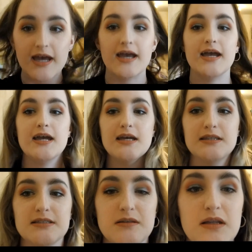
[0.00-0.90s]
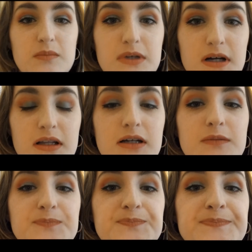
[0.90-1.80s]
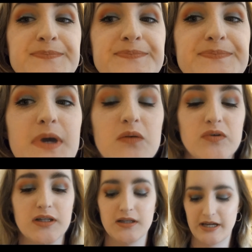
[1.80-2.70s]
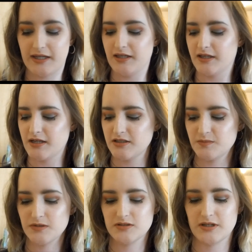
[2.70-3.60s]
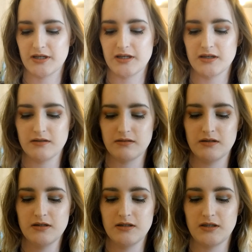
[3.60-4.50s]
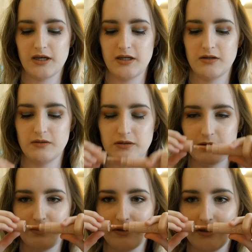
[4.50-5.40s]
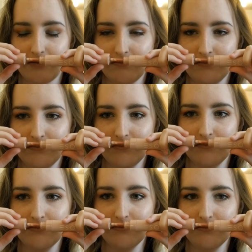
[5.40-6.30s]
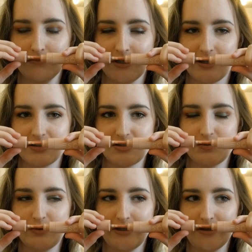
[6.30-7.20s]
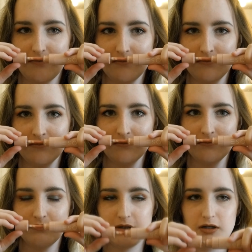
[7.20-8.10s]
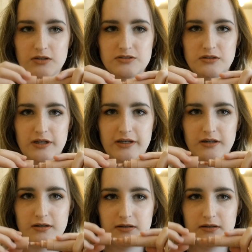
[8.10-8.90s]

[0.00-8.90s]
and this lip color, I'm really liking it. It kind of smells like cake when you open it, like a sweet, but also like a